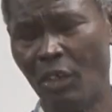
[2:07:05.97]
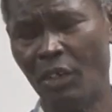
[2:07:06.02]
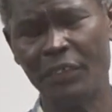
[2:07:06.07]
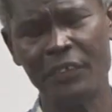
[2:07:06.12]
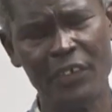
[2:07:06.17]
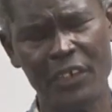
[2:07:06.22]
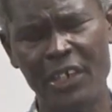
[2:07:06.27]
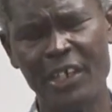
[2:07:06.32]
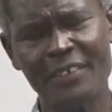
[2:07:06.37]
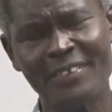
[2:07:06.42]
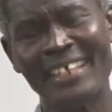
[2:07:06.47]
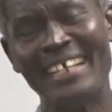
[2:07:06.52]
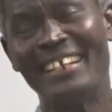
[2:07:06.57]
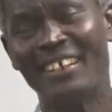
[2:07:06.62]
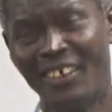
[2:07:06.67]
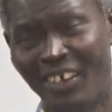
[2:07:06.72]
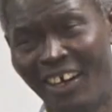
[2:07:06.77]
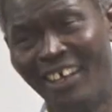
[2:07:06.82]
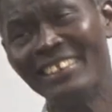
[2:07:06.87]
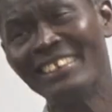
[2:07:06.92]
on earth,
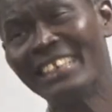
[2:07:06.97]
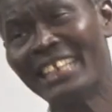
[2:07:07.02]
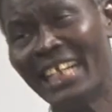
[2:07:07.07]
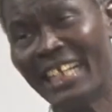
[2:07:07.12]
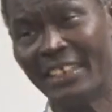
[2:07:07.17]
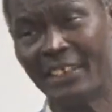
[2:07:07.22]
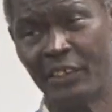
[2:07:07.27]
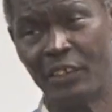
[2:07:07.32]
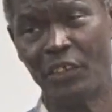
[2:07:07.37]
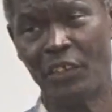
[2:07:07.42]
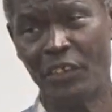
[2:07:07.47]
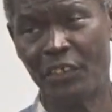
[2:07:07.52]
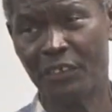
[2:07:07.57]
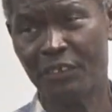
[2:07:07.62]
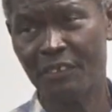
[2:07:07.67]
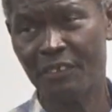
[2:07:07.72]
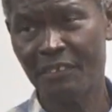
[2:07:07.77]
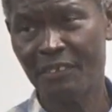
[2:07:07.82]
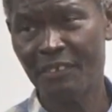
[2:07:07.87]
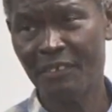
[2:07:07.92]
and under the earth.